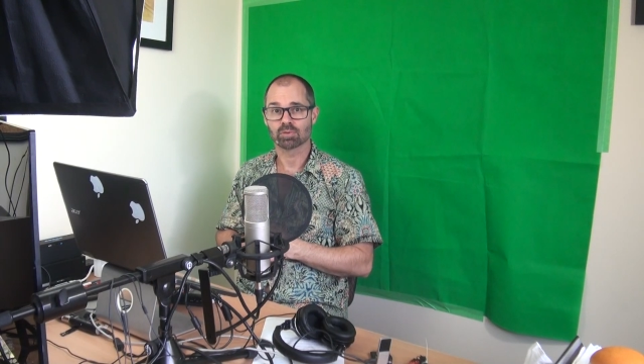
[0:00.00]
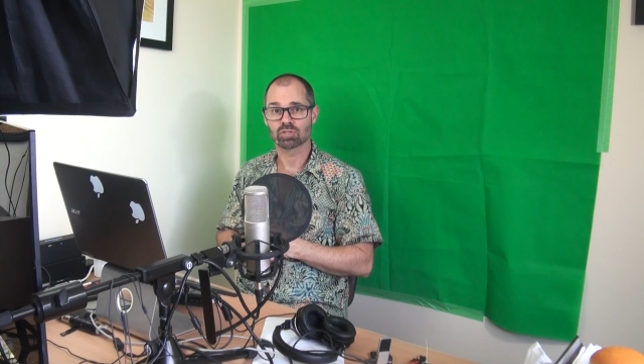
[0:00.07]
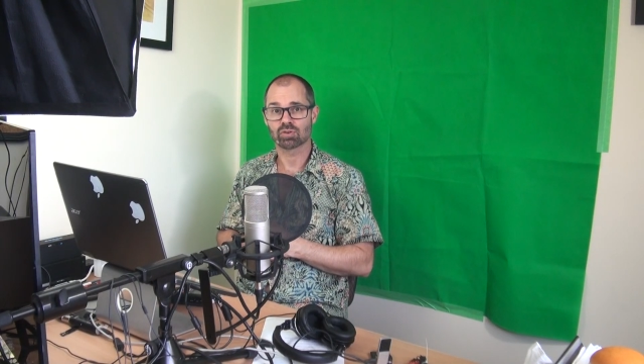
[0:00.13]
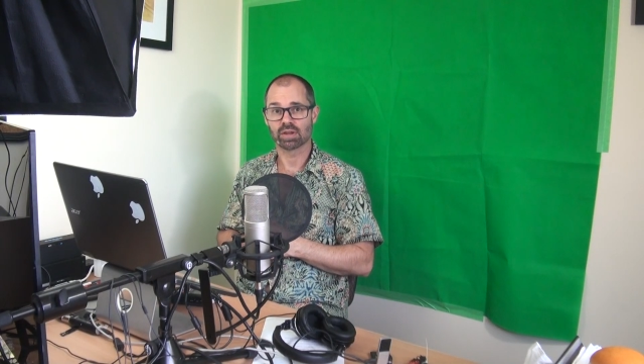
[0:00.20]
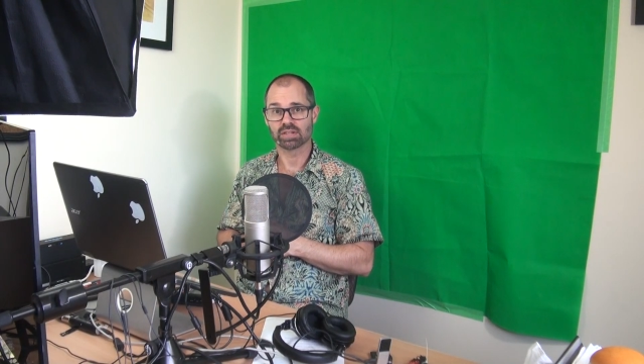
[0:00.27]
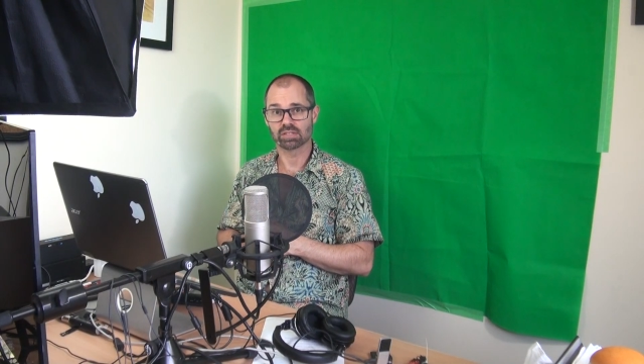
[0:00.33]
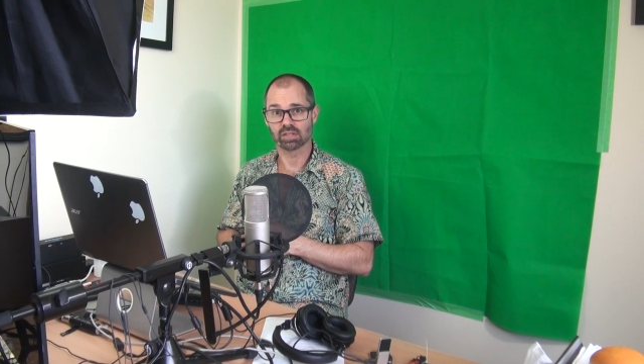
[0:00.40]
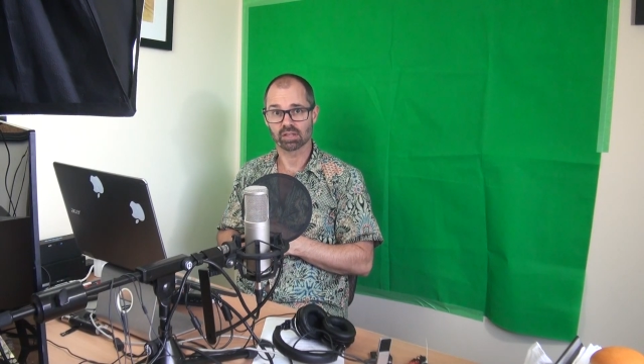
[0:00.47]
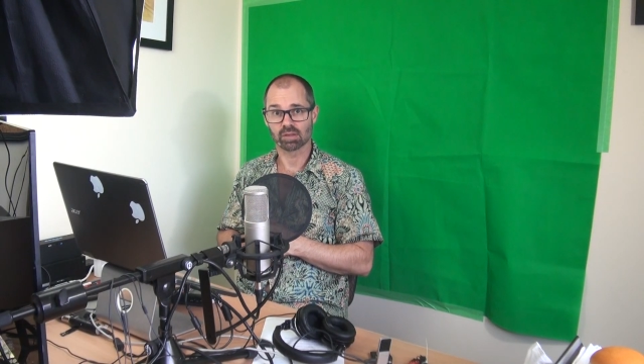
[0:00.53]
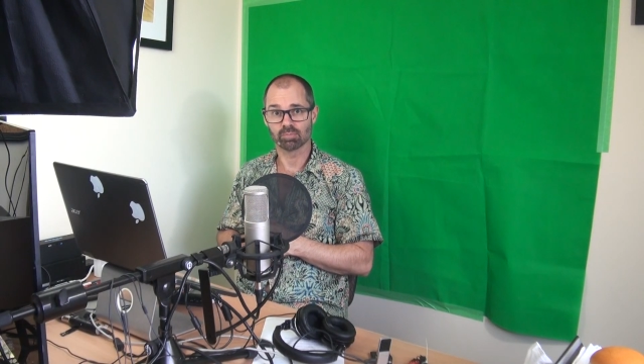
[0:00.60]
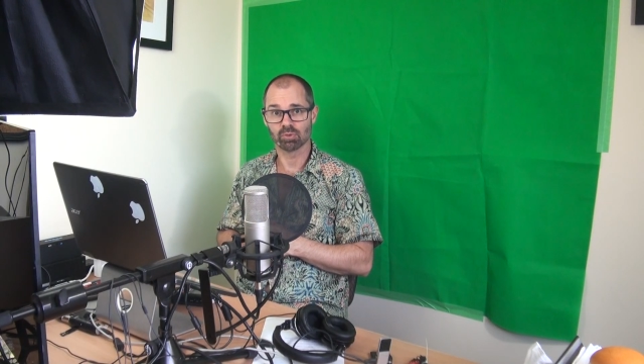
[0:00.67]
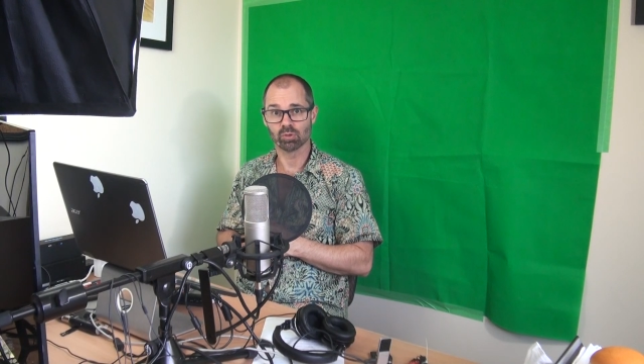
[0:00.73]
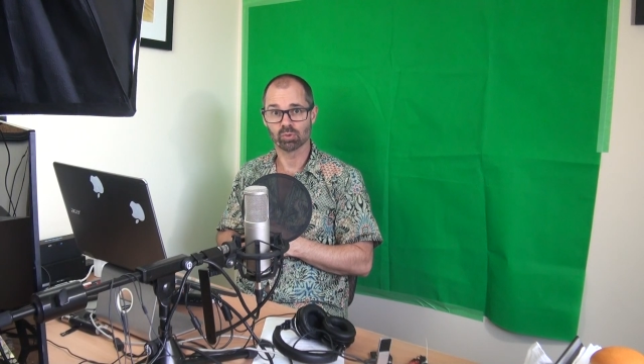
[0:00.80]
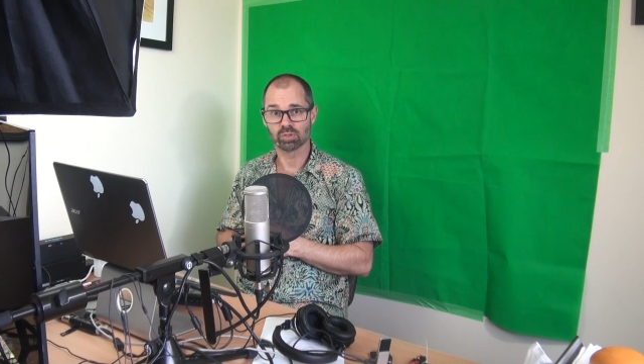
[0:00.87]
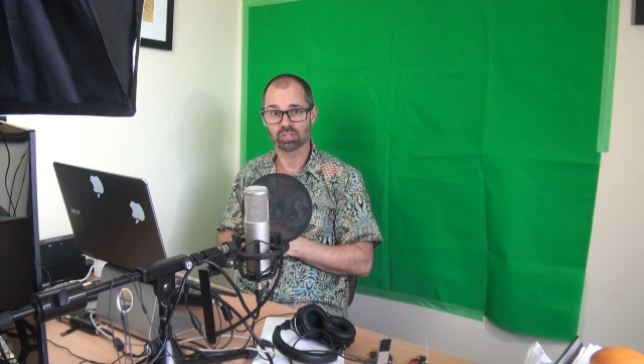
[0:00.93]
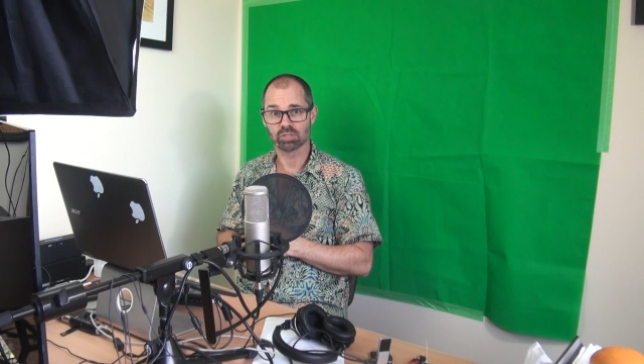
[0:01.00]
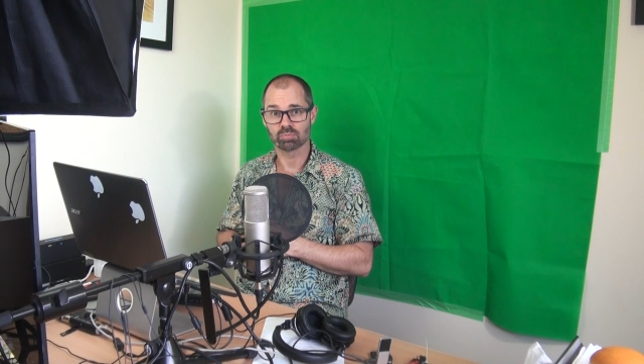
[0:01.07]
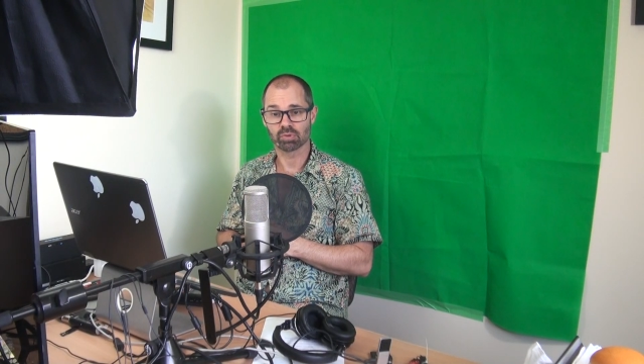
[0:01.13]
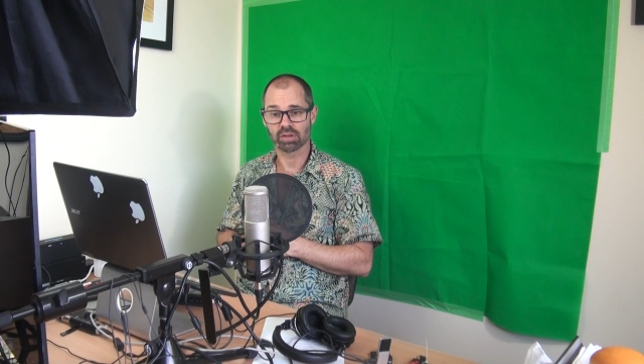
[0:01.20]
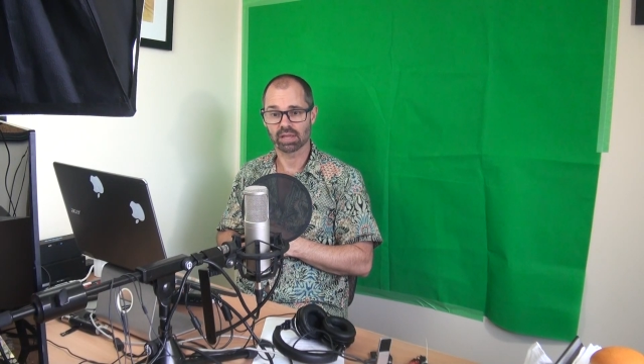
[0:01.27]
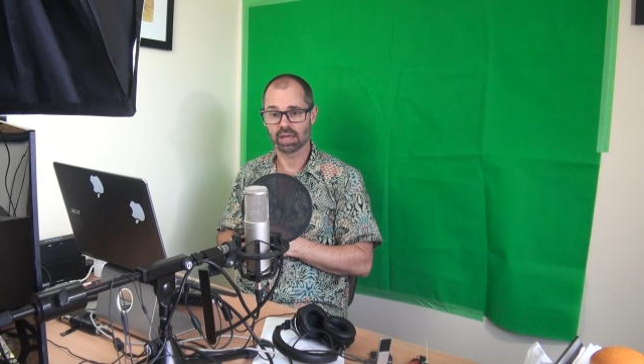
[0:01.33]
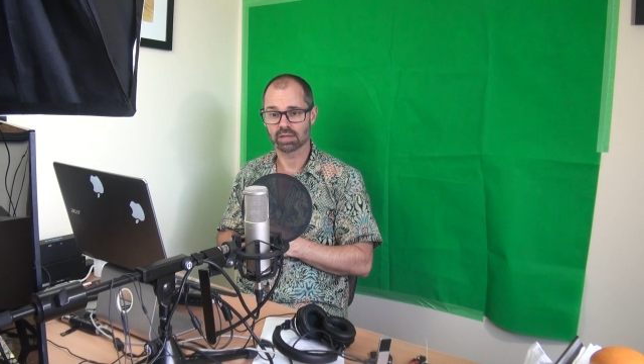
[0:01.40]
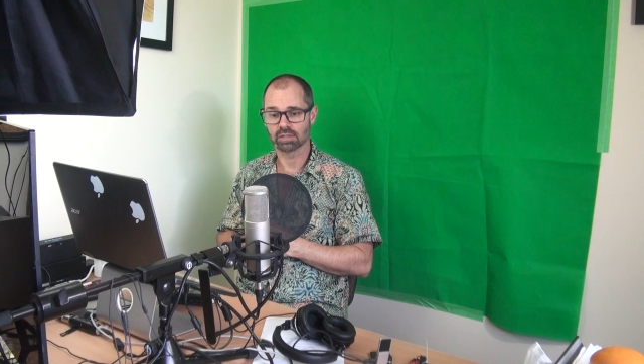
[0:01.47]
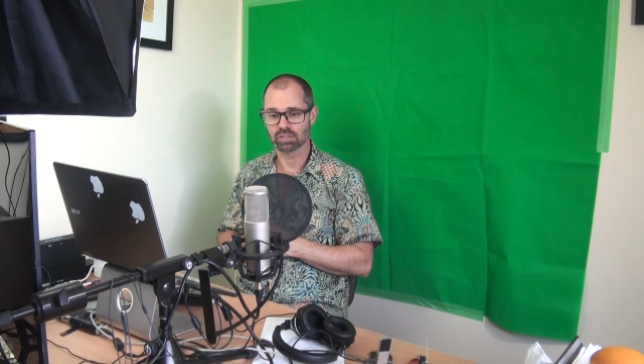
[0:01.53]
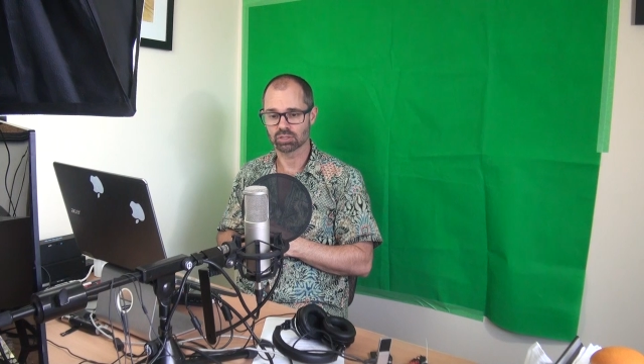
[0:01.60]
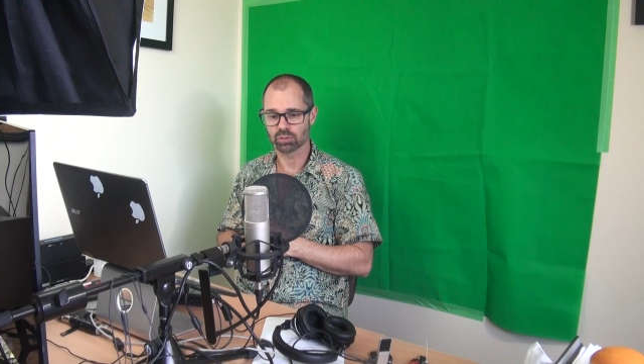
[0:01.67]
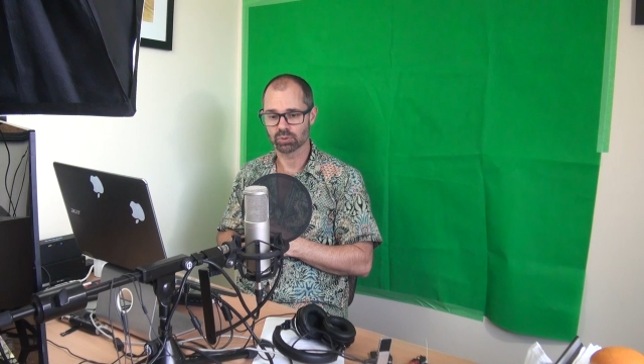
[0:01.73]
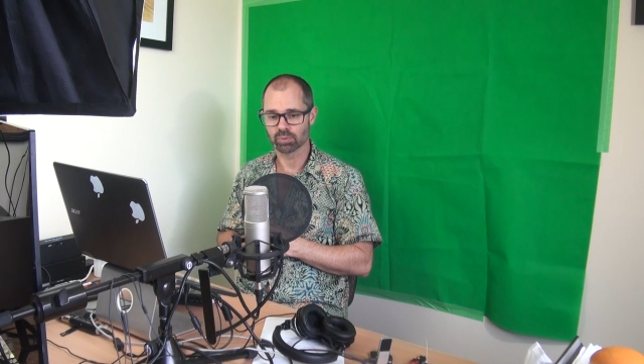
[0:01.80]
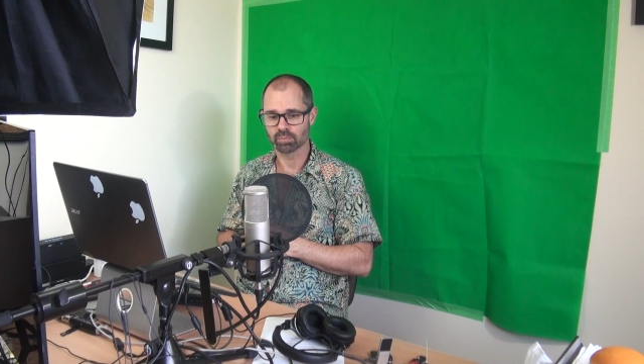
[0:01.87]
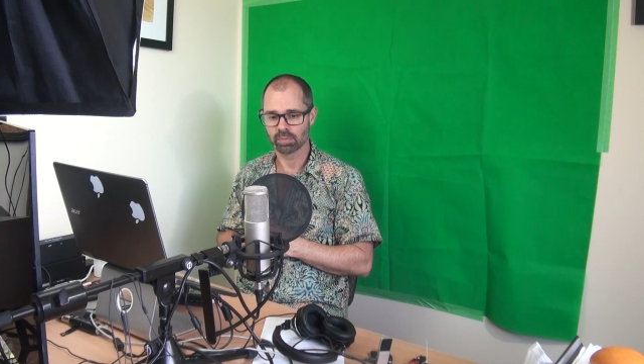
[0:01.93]
straight into the computer, which is pretty handy
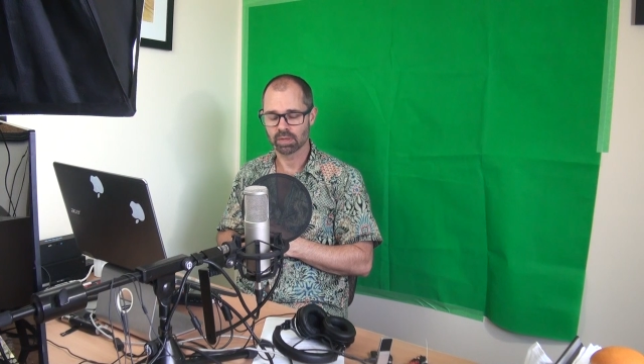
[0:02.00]
too.